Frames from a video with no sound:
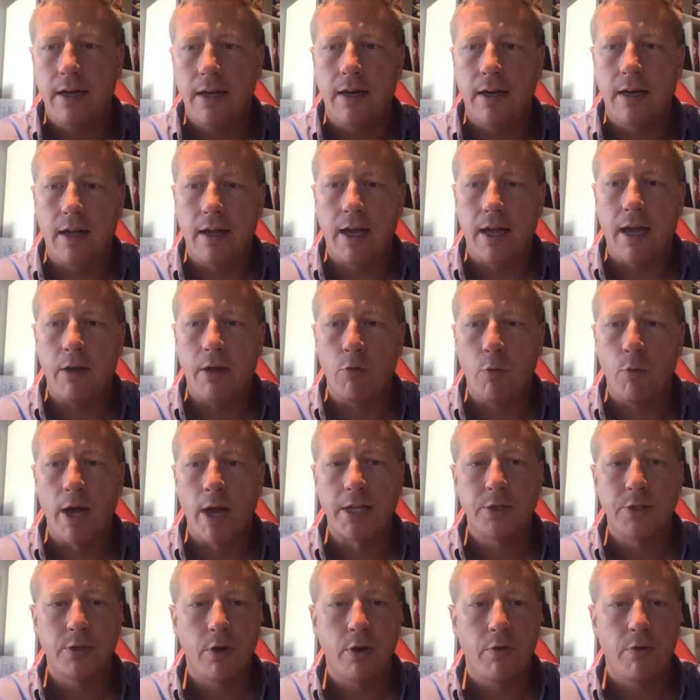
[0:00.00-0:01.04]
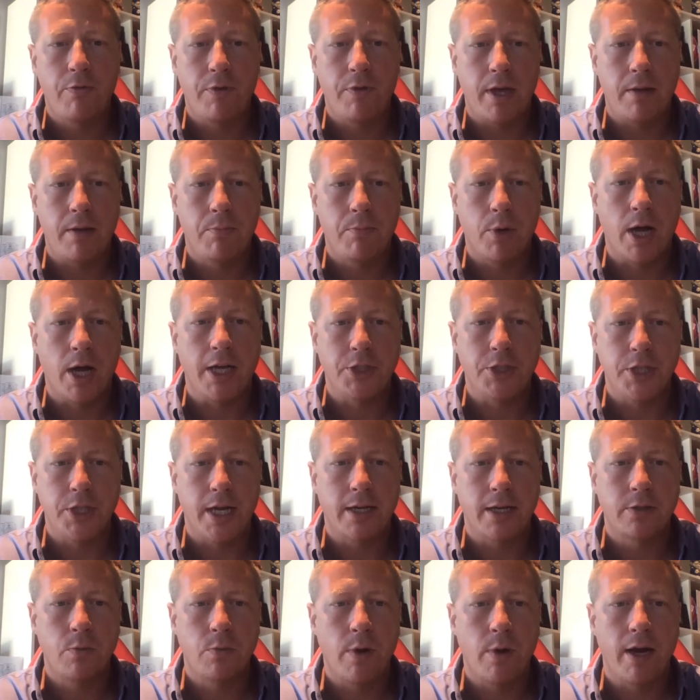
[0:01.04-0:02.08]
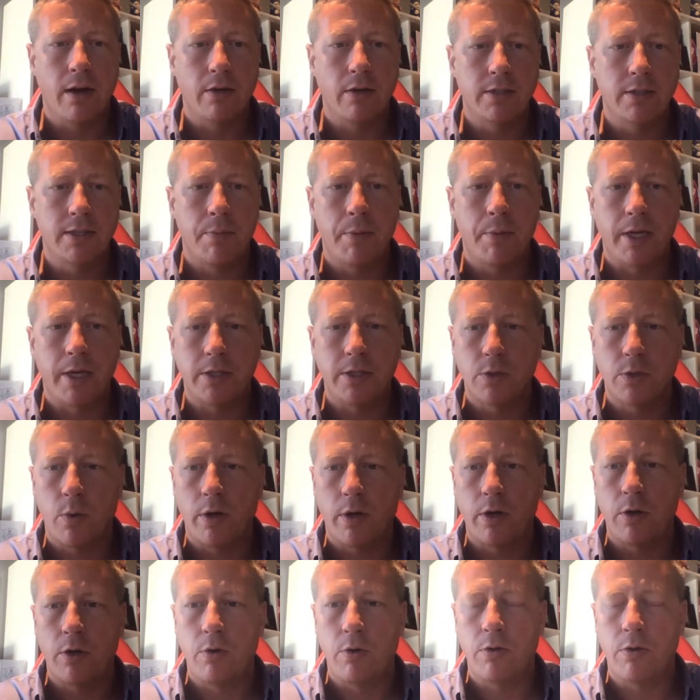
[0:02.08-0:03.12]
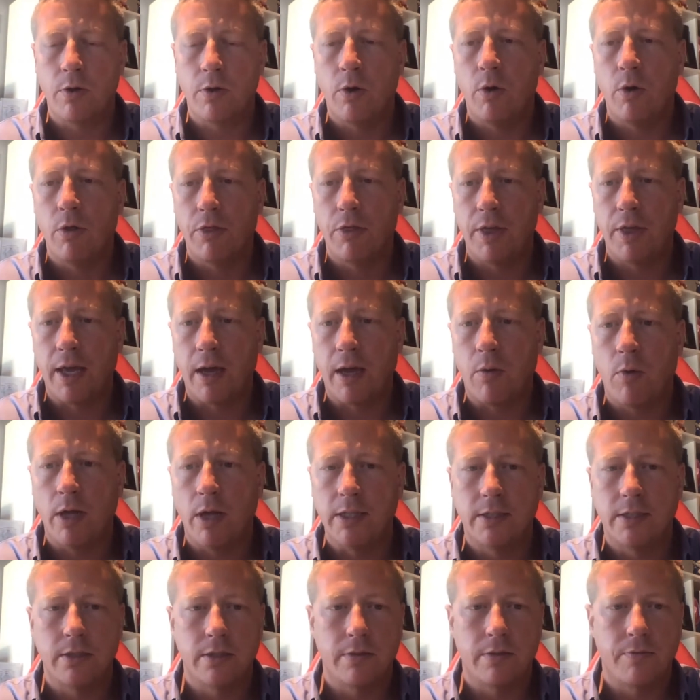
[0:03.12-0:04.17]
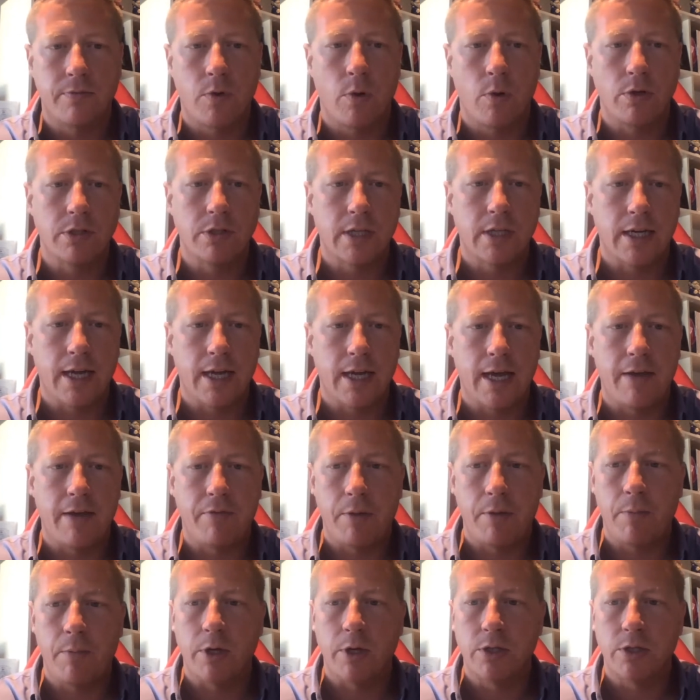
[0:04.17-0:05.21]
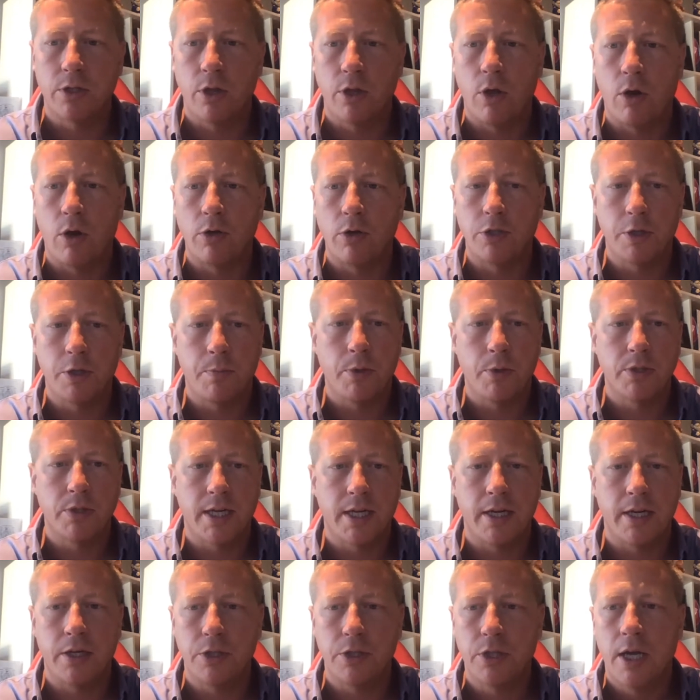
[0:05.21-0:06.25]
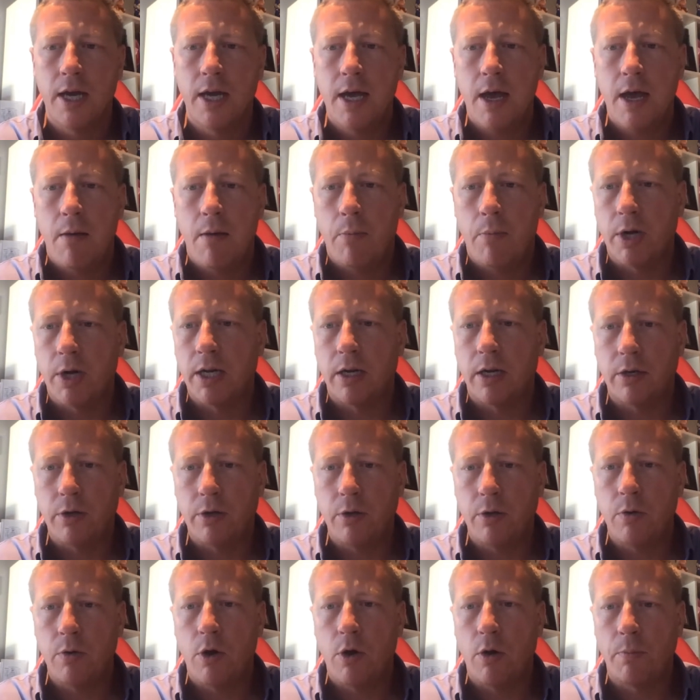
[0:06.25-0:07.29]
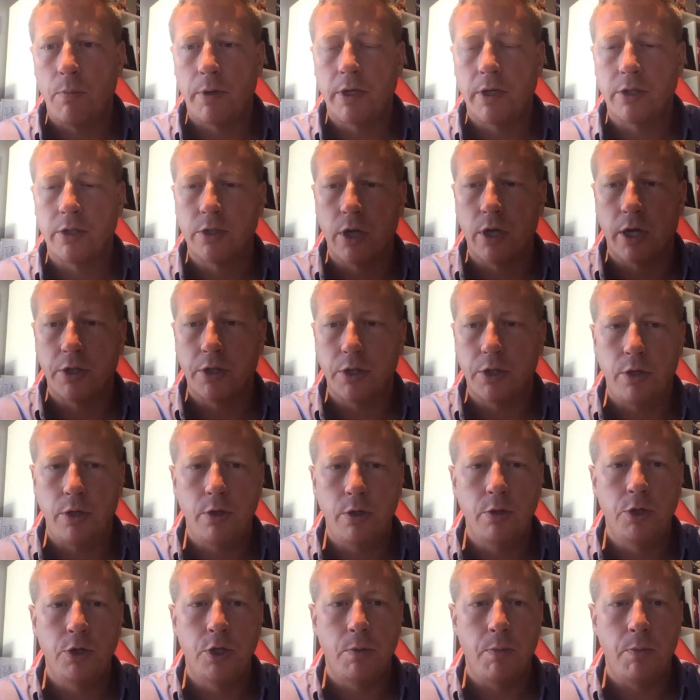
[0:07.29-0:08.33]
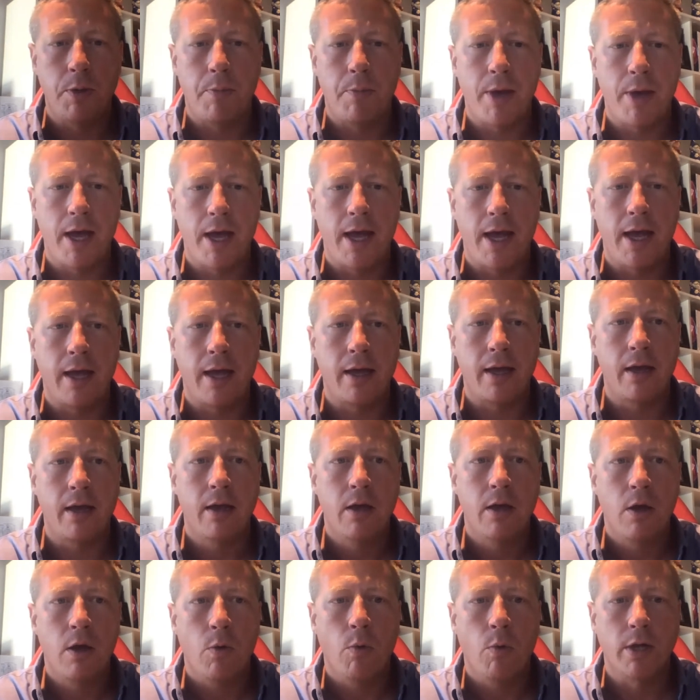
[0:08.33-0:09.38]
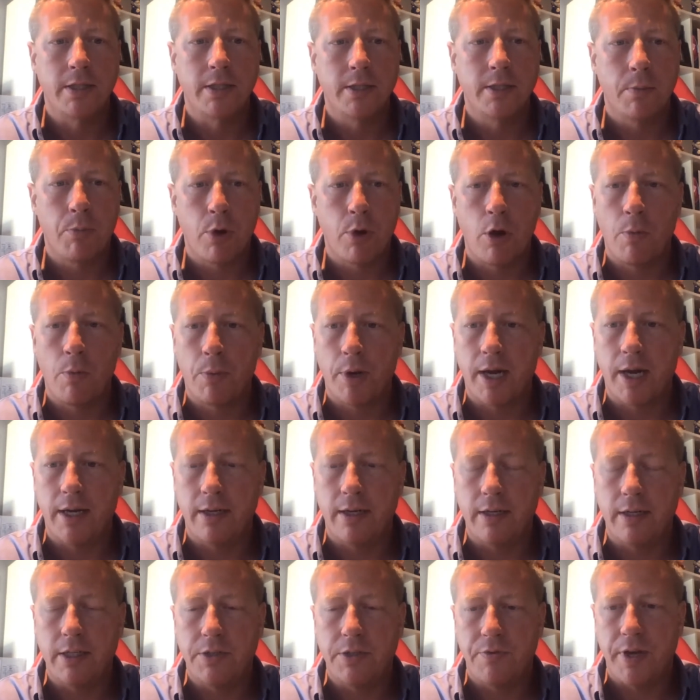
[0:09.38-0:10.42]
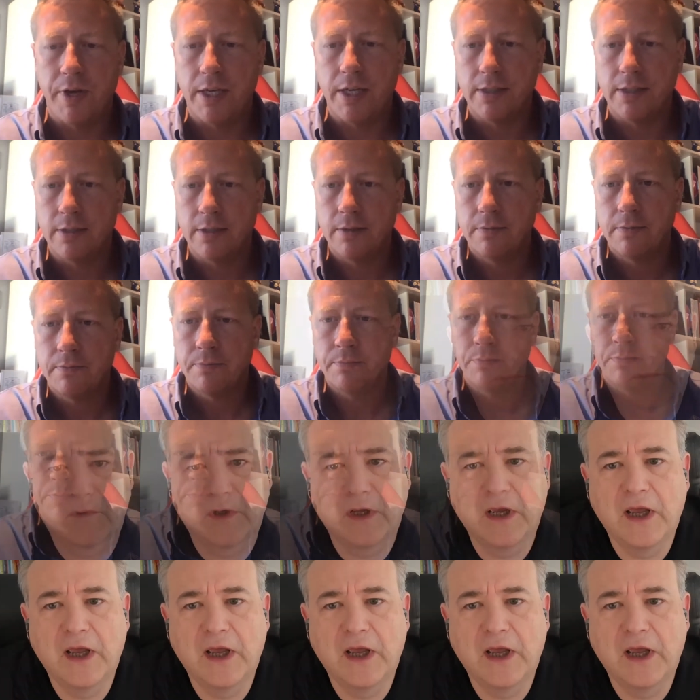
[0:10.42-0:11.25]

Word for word: A retrofit project where somebody's going to do the whole thing at once is, of course, going to have a much larger percentage. But on a new home construction, you should be paying what's appropriate at each phase.